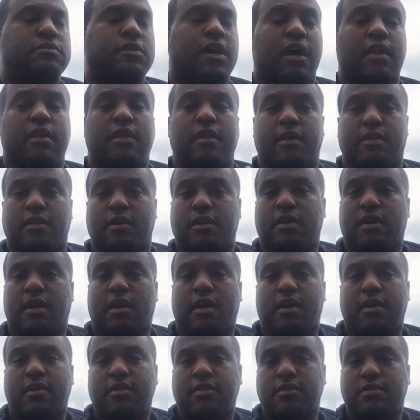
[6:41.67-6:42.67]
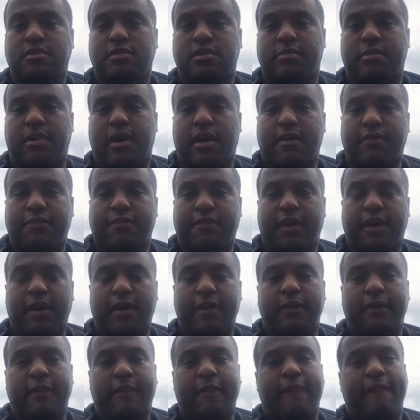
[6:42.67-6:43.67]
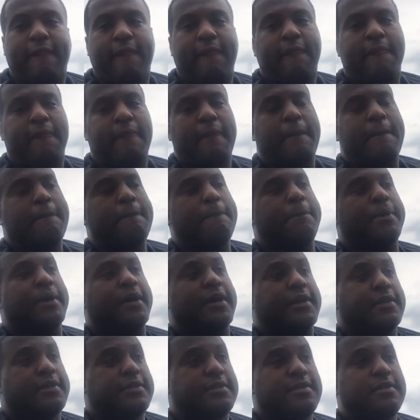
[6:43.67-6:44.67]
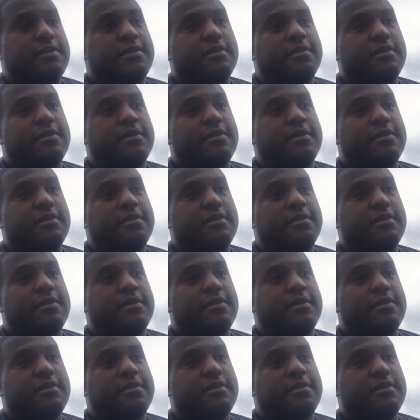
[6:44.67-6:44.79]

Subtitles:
another car to modify. But